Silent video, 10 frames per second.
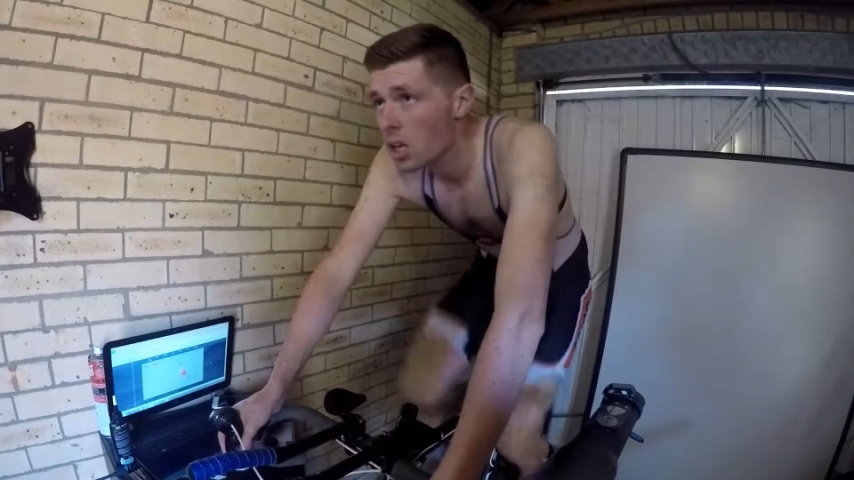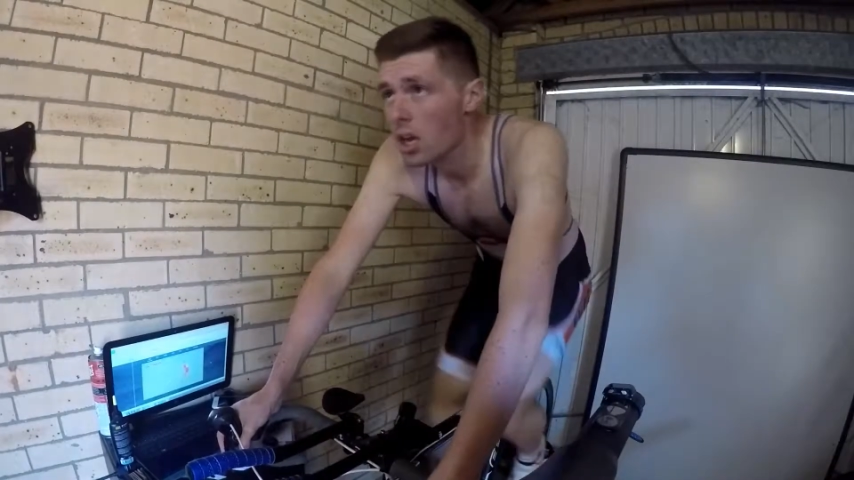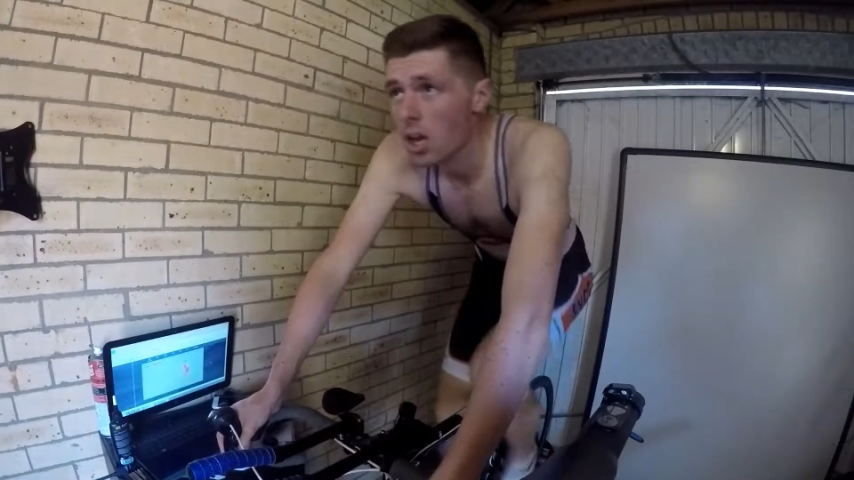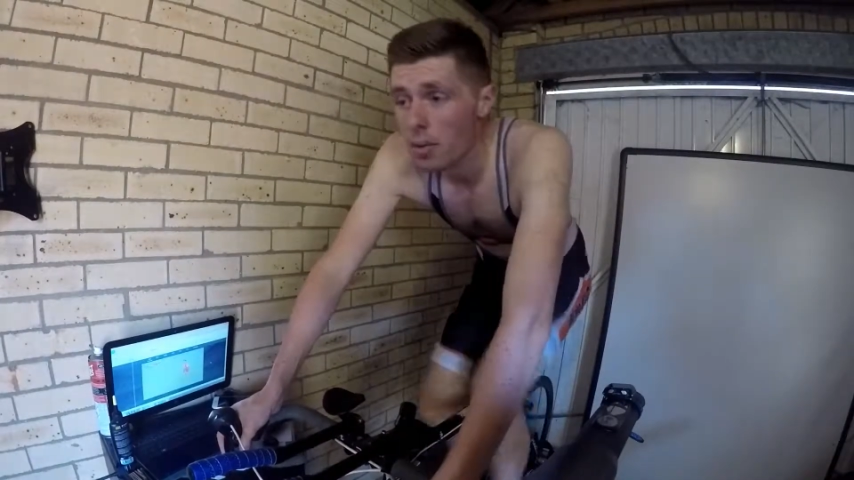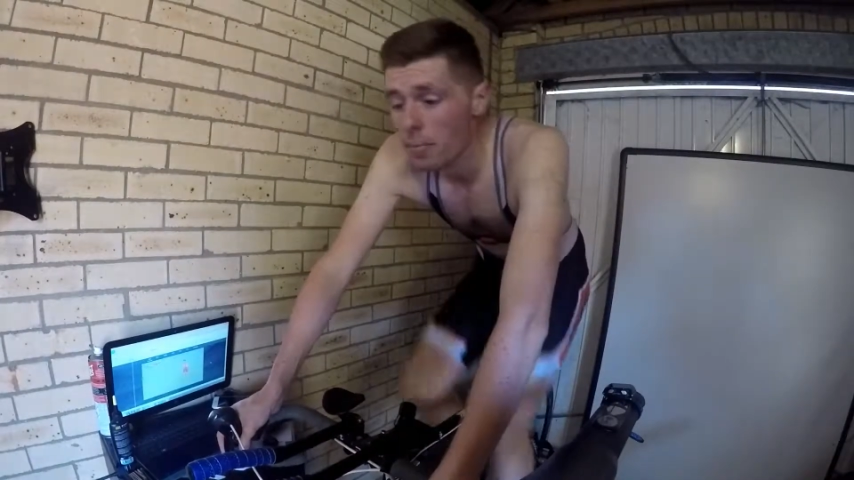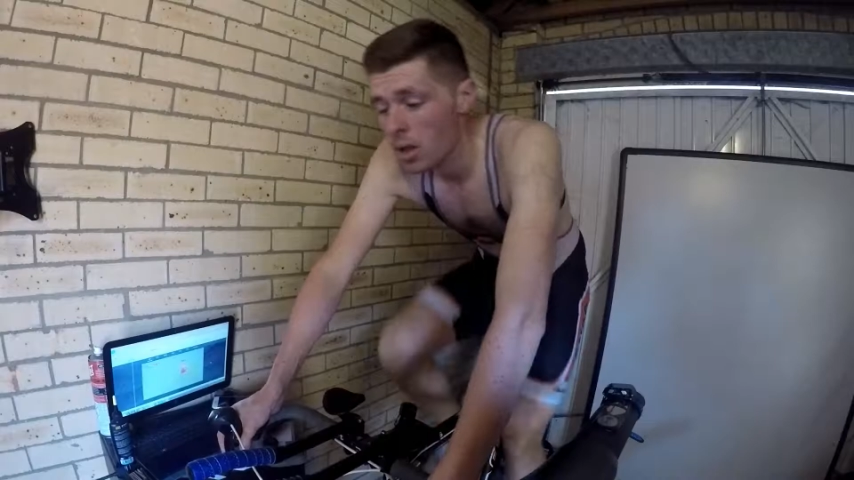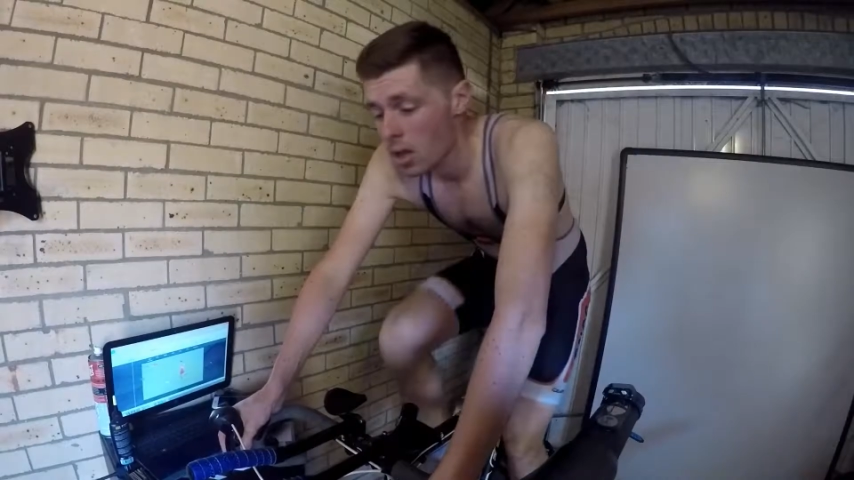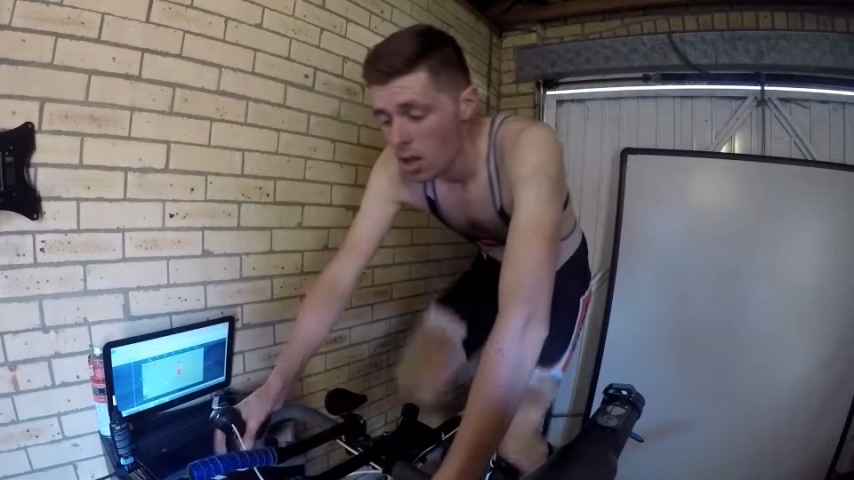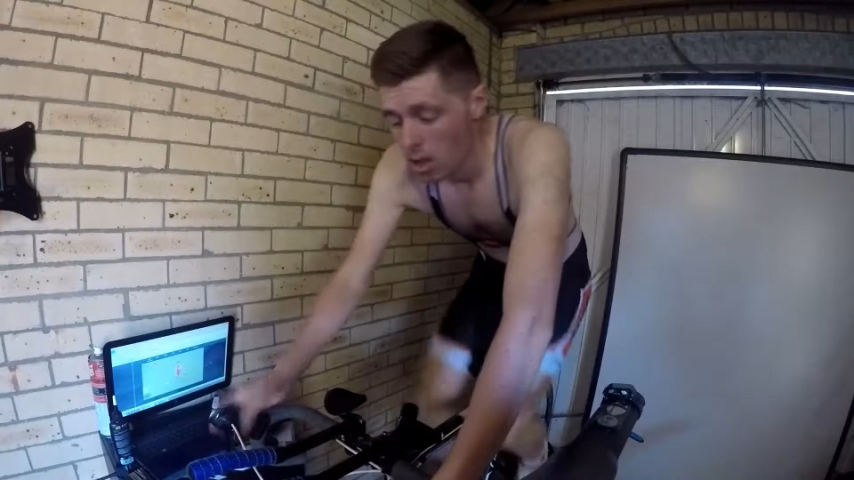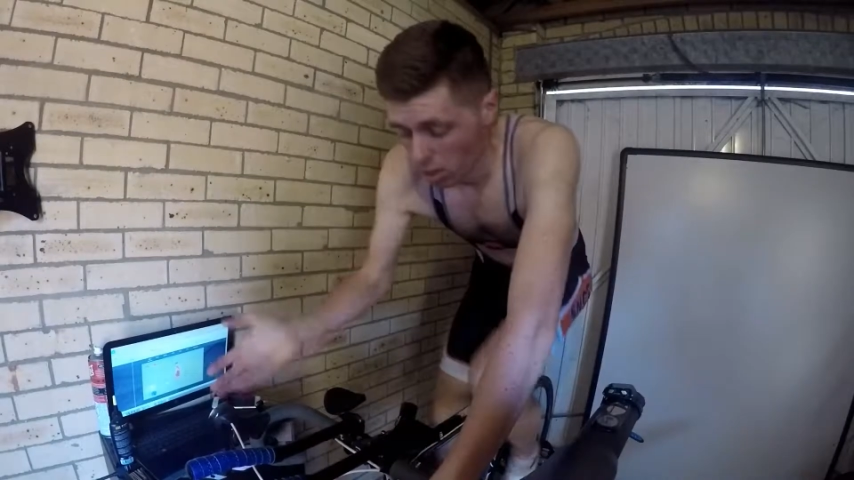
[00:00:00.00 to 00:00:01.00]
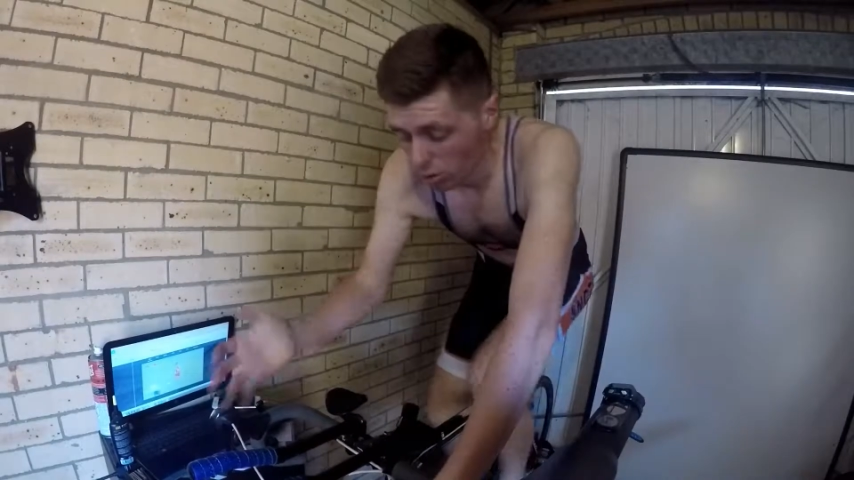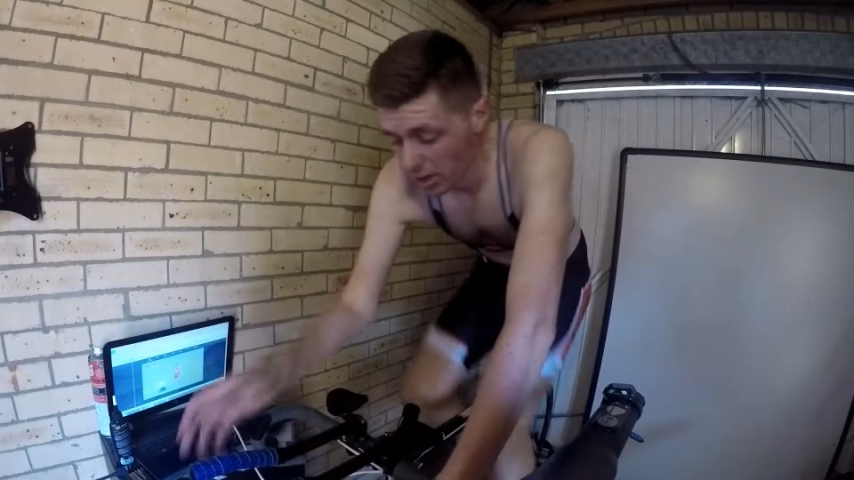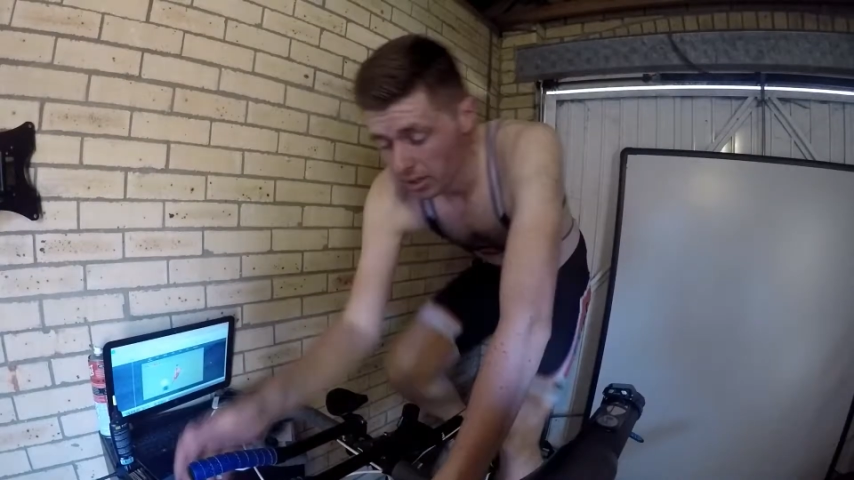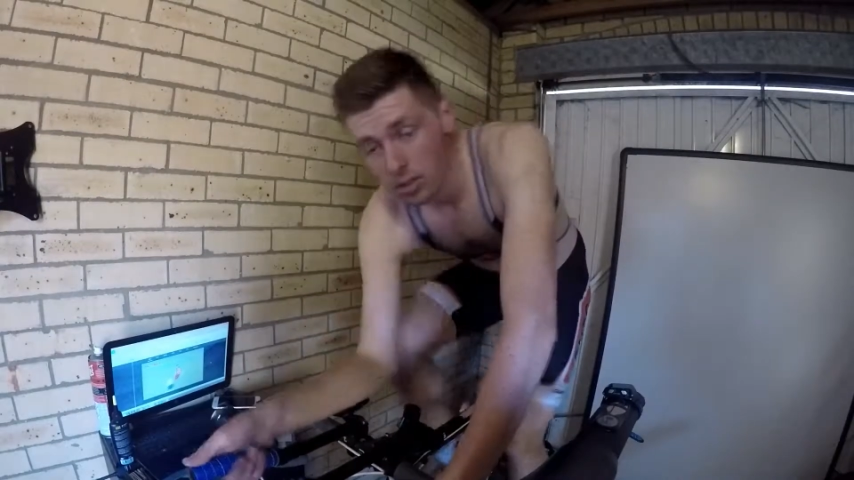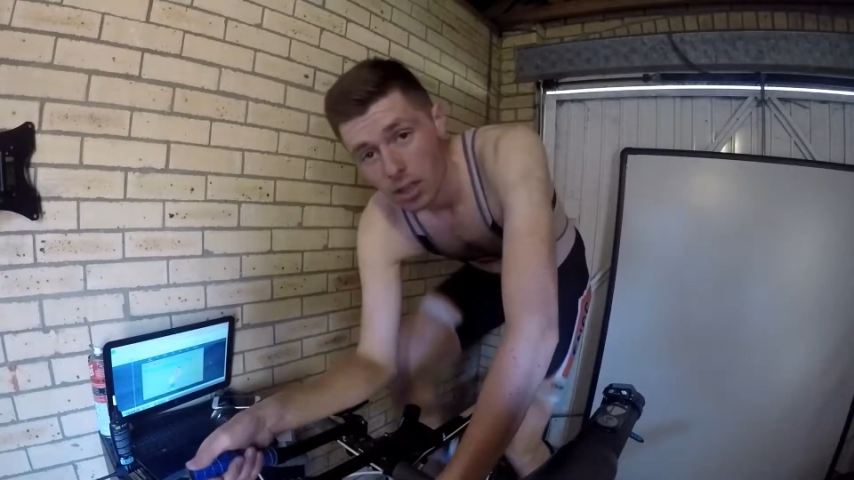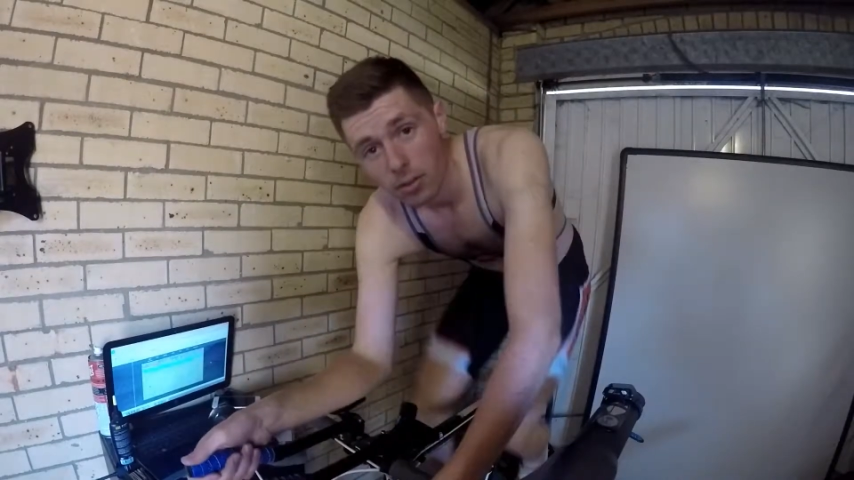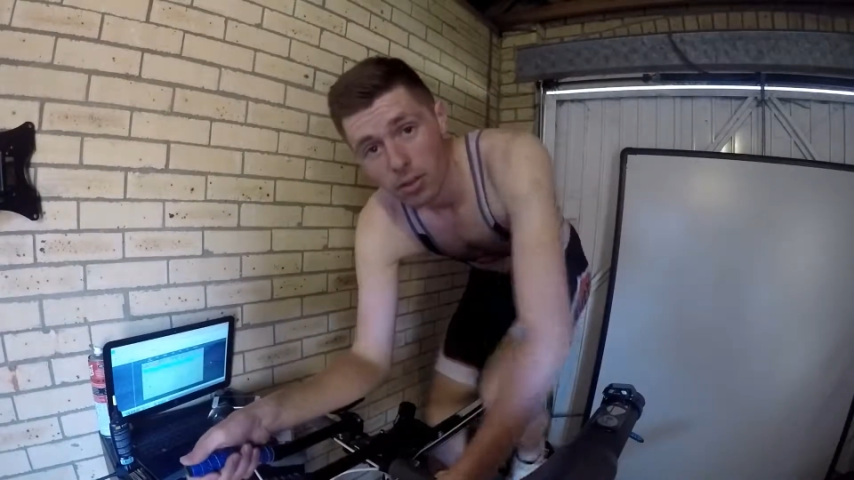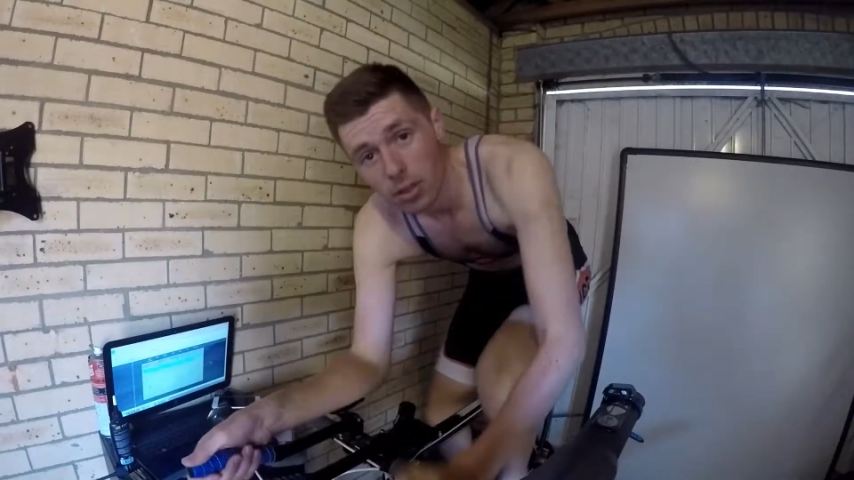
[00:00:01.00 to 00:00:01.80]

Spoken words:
I'll try and